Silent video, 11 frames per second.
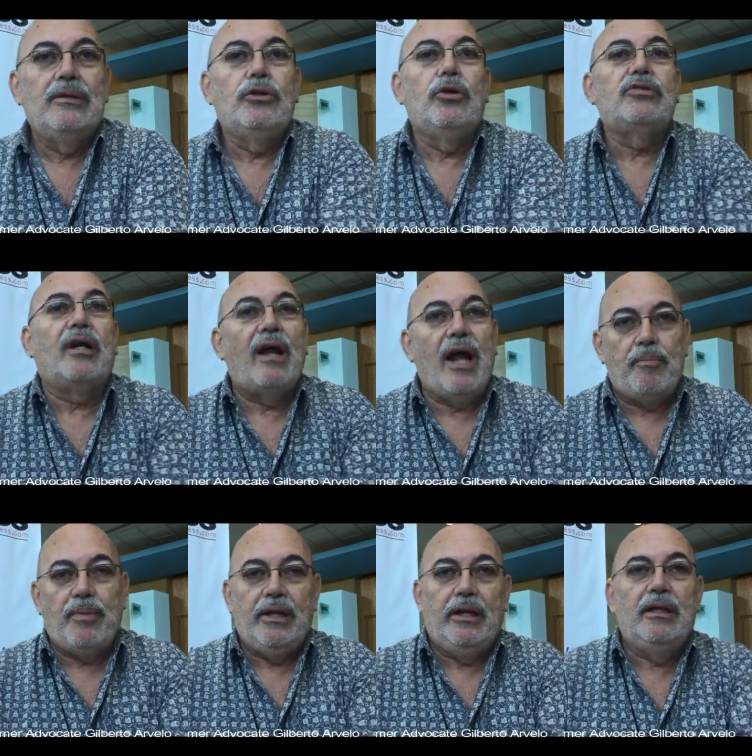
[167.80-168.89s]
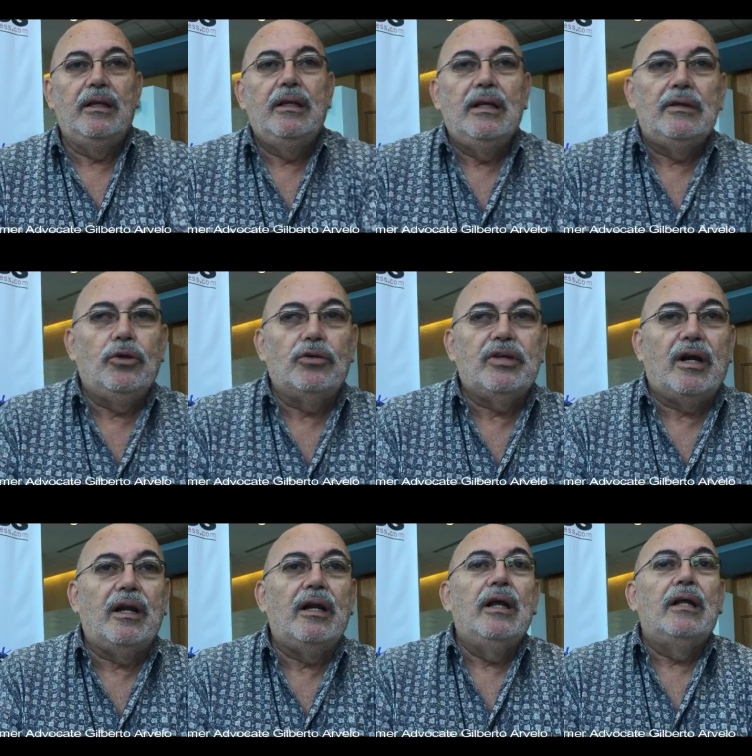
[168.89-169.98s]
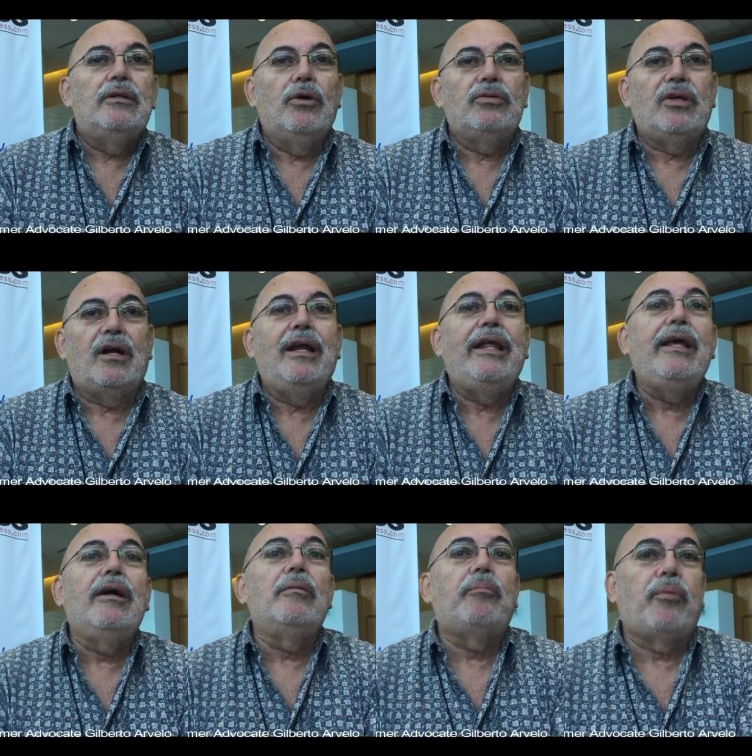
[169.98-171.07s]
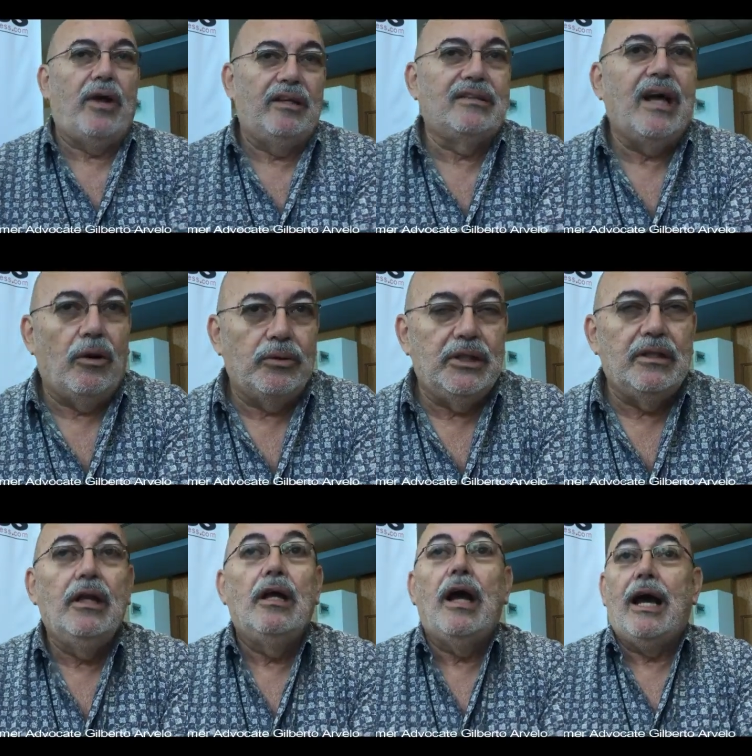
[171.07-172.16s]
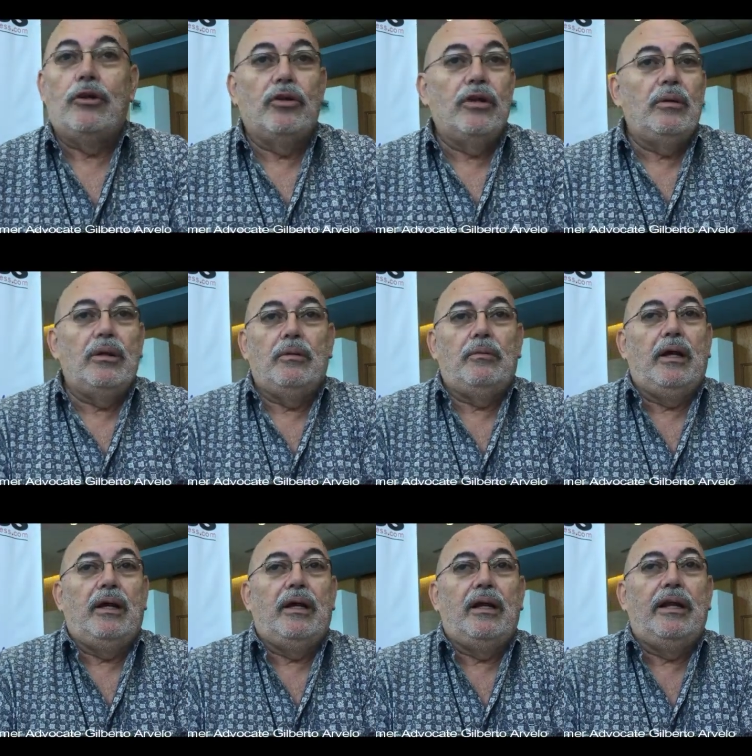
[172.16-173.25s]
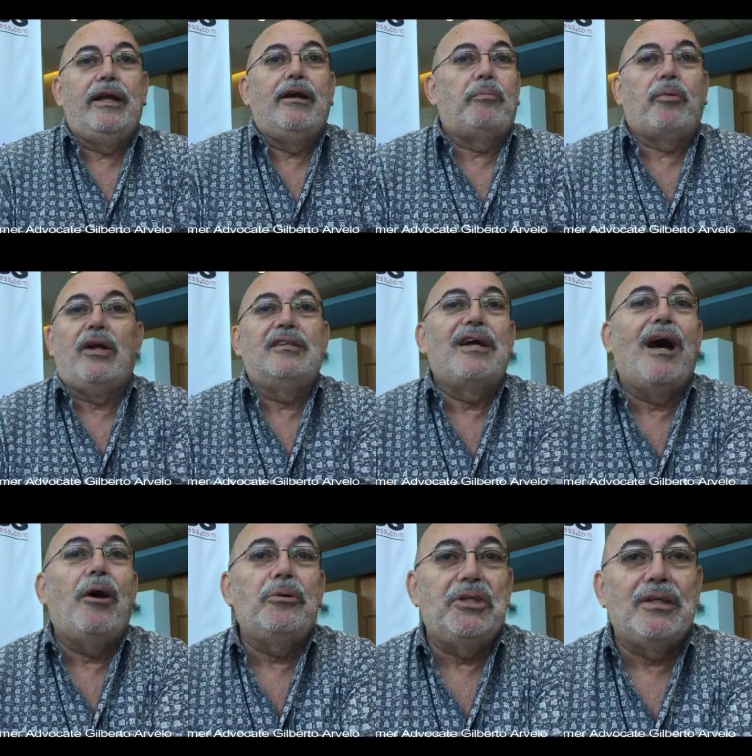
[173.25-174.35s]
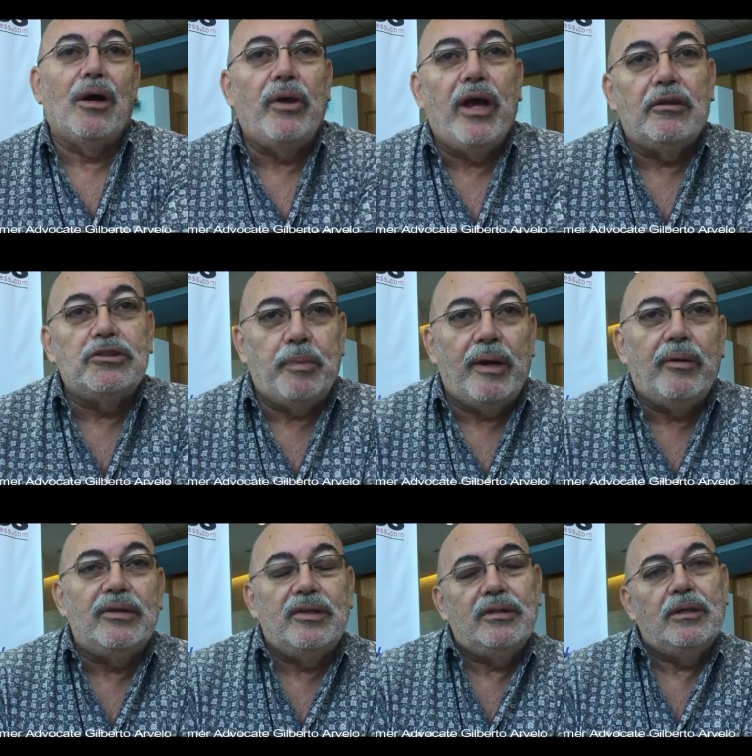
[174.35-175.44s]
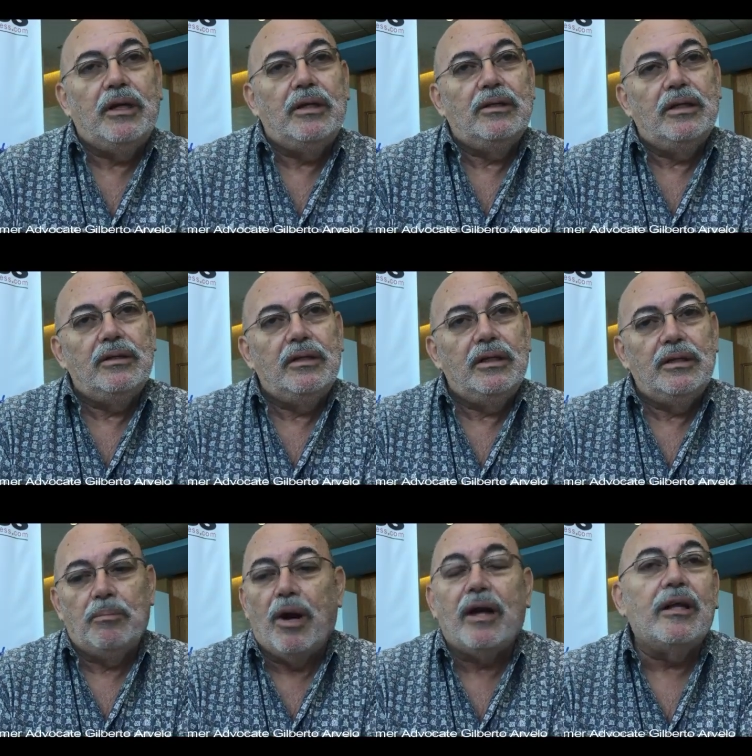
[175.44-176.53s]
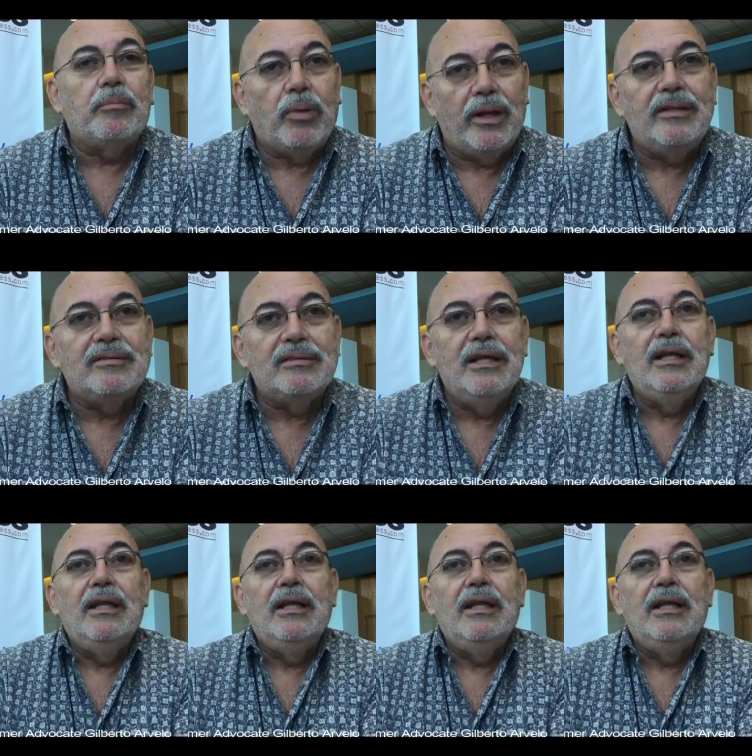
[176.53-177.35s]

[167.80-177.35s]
Those right. are happening. Those are those are legal price gouging. Another uh, legal price gouging that we have experienced in the in, in, in the marketplace